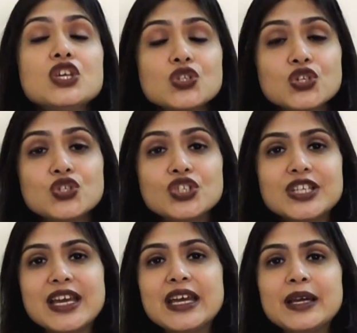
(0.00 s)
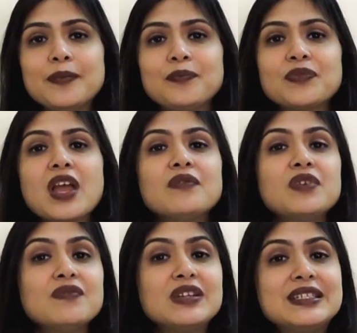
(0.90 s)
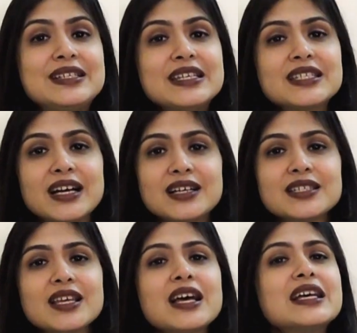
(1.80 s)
So today, we will discuss